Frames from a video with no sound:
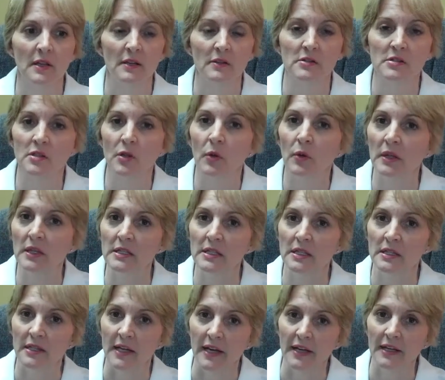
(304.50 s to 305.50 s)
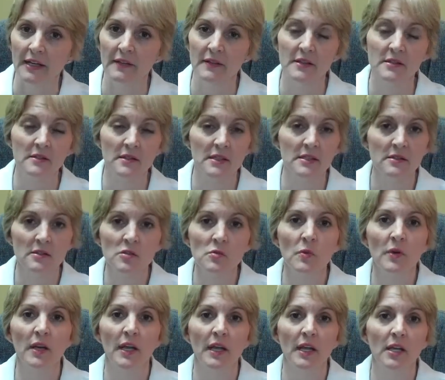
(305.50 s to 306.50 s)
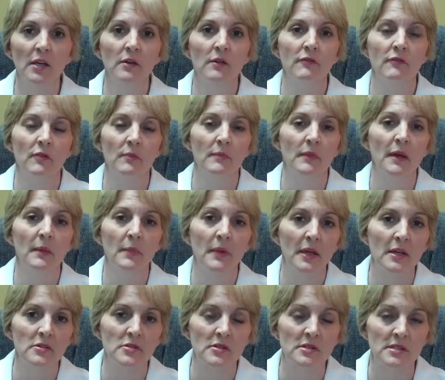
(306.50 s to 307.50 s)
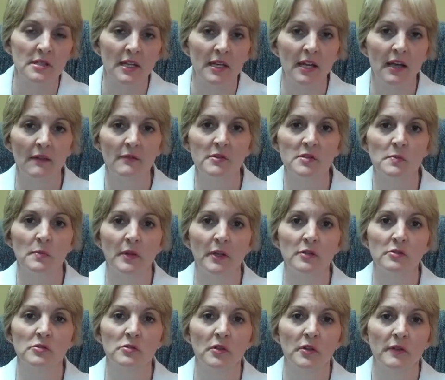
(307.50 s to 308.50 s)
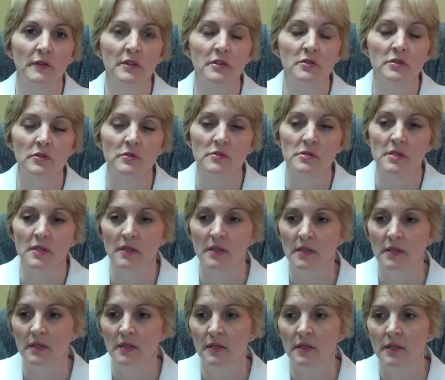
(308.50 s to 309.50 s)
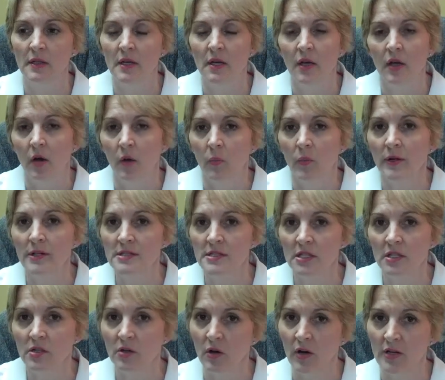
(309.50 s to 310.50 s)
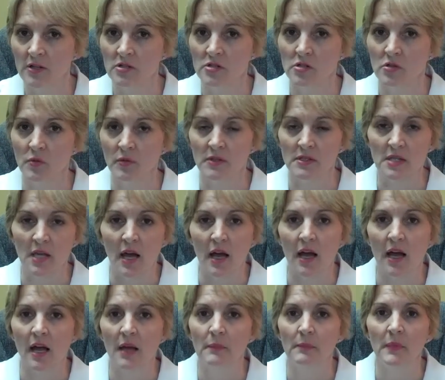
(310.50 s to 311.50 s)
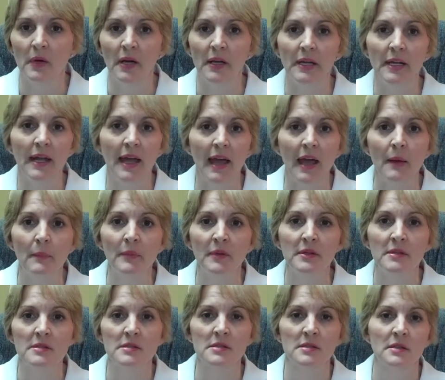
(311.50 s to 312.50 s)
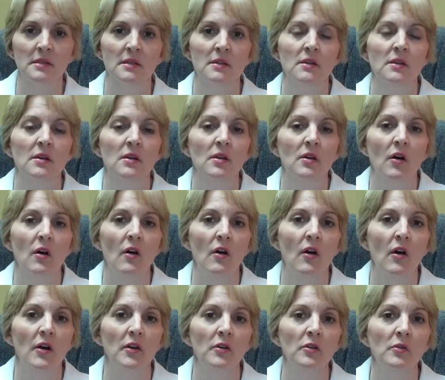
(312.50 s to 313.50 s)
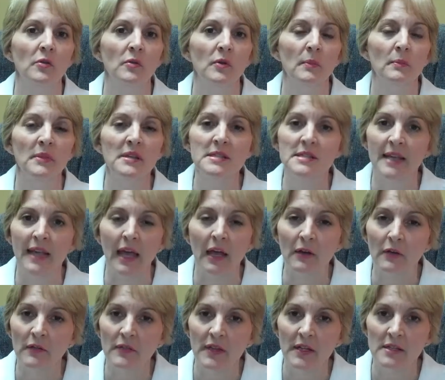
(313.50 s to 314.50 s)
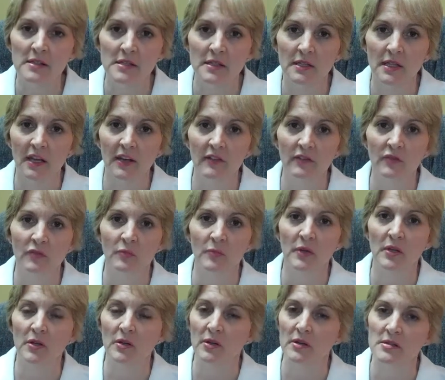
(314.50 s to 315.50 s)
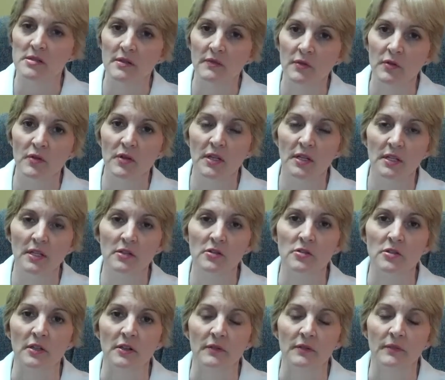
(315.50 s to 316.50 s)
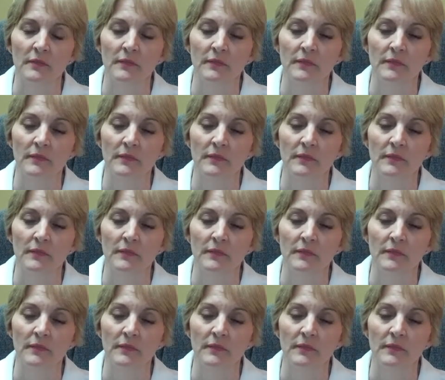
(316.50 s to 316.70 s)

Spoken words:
slowly declining? This is what I hear from my patients that have these blood sugar issues. What's it cost you in time, money, happiness? Are you missing out on things in life because of your condition?